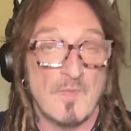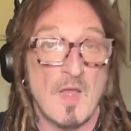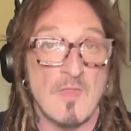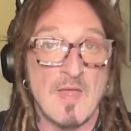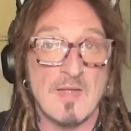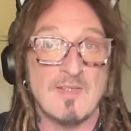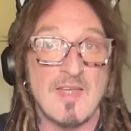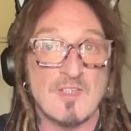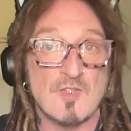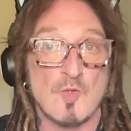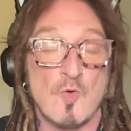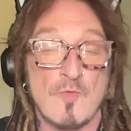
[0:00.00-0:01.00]
And that
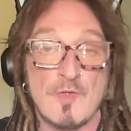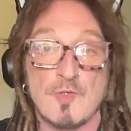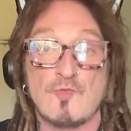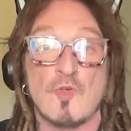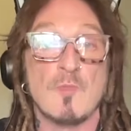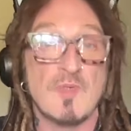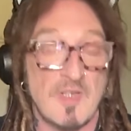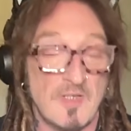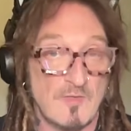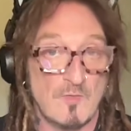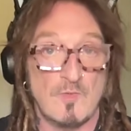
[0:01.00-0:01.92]
gets over the drum kit,